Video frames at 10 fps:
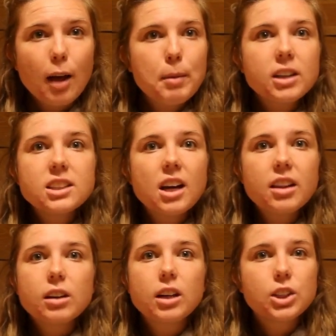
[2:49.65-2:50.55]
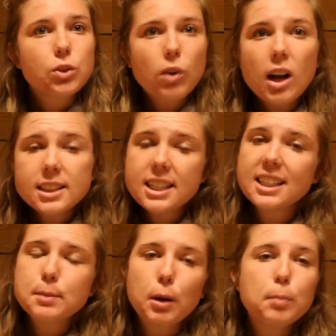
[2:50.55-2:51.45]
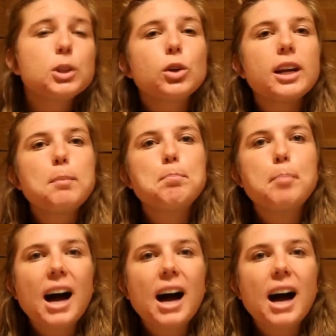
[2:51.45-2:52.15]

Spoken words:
amongst other atrocities perpetrated